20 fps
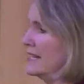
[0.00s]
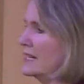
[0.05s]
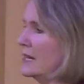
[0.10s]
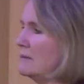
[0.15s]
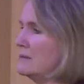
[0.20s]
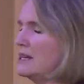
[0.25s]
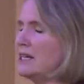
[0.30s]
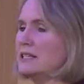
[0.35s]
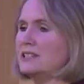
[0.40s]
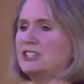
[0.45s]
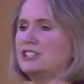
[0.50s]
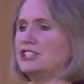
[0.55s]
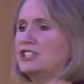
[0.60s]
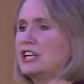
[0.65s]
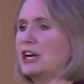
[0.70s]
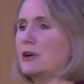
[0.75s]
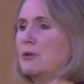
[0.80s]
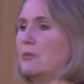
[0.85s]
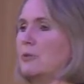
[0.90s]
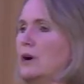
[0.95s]
And I'm going to
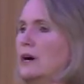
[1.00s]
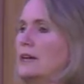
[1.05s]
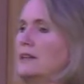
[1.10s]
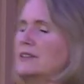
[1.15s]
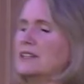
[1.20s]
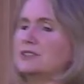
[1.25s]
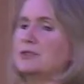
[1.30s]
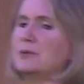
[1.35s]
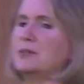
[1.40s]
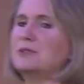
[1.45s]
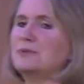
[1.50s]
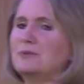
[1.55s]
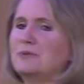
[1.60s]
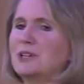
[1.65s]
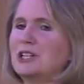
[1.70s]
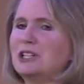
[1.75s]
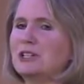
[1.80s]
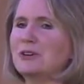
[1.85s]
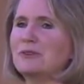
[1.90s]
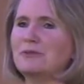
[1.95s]
share one. This was
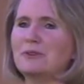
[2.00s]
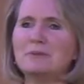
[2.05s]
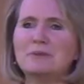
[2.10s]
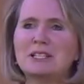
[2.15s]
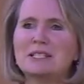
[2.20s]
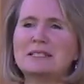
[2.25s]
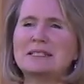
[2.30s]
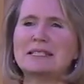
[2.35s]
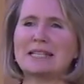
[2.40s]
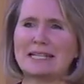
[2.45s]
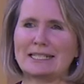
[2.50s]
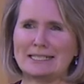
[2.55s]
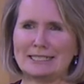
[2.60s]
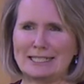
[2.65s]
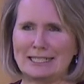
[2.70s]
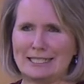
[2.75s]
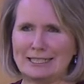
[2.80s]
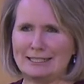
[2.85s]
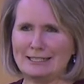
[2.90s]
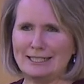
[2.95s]
clear from the
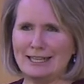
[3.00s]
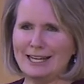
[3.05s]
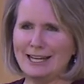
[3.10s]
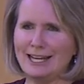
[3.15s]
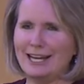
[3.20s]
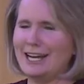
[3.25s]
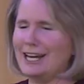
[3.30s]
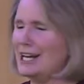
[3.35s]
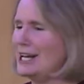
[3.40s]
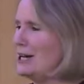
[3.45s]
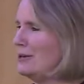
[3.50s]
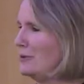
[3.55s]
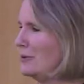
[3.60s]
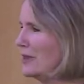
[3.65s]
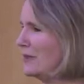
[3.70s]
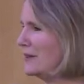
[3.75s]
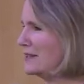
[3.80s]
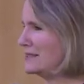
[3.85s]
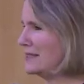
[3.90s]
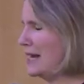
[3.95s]
60s uh,
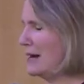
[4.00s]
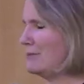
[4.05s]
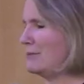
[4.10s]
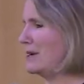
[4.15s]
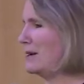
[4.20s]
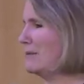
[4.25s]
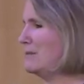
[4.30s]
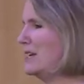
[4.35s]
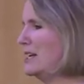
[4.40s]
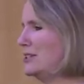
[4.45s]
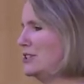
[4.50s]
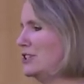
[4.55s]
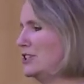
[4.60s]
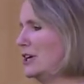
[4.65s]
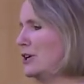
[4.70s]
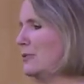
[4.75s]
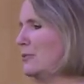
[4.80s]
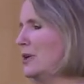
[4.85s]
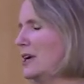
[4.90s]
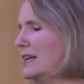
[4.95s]
when this happened. I'm going to
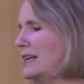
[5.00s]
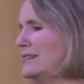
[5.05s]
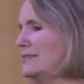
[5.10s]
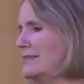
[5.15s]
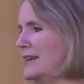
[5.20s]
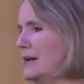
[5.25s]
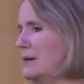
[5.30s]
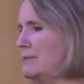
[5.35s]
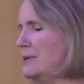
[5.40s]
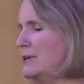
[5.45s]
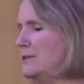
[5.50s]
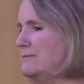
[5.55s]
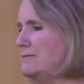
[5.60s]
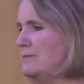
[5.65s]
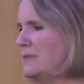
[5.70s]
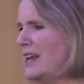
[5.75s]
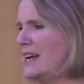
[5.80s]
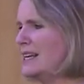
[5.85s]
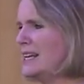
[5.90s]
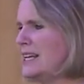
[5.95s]
share one example,
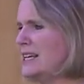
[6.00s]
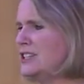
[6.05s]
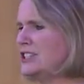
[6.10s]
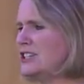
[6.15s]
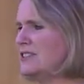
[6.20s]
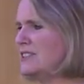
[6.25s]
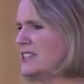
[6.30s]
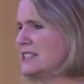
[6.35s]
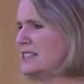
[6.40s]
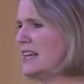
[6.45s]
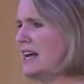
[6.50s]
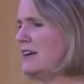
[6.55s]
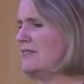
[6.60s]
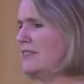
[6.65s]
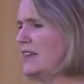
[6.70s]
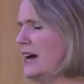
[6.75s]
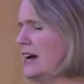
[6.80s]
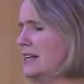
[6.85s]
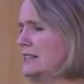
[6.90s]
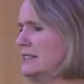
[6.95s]
and each of us
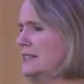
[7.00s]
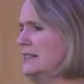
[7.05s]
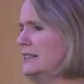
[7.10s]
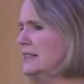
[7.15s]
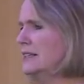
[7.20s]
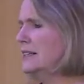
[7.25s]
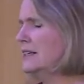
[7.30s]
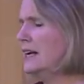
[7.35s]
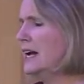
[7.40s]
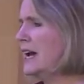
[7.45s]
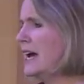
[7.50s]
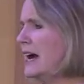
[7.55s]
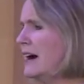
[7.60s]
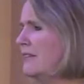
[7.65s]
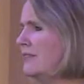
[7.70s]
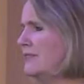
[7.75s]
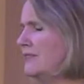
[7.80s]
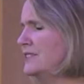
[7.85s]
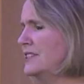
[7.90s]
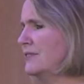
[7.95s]
have that,
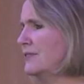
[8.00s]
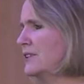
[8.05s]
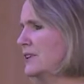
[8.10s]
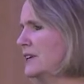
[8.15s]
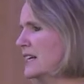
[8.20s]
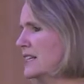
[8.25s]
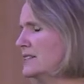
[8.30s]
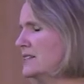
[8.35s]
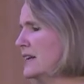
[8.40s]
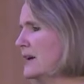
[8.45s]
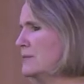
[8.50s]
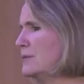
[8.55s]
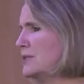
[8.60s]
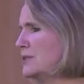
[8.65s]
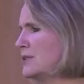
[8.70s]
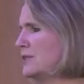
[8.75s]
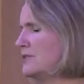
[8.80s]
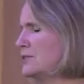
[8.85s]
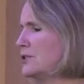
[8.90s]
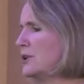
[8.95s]
have different
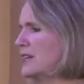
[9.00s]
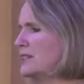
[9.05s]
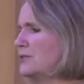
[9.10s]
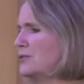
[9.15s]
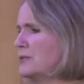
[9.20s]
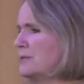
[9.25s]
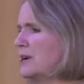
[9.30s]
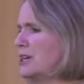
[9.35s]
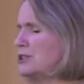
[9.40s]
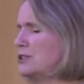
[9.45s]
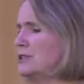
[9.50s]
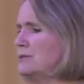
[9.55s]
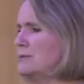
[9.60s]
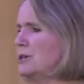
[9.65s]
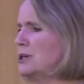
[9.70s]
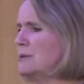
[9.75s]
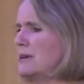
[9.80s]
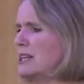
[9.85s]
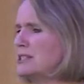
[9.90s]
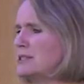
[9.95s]
examples of transformational
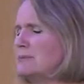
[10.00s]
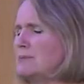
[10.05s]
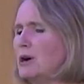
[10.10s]
moments.